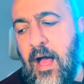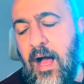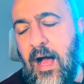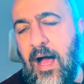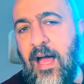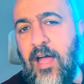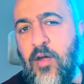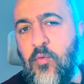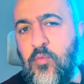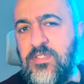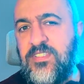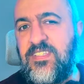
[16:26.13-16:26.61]

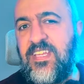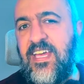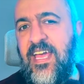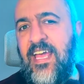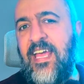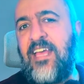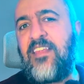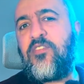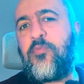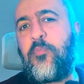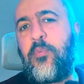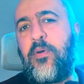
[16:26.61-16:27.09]
I was the
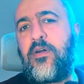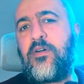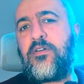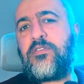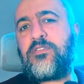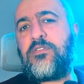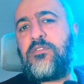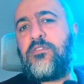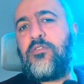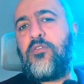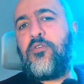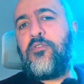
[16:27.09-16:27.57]
8th
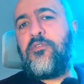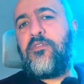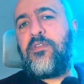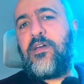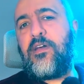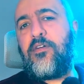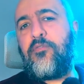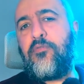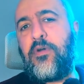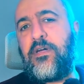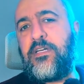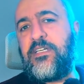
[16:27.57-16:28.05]
person on
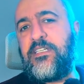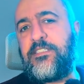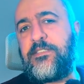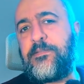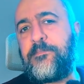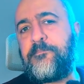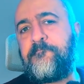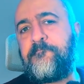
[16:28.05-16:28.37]
that ride.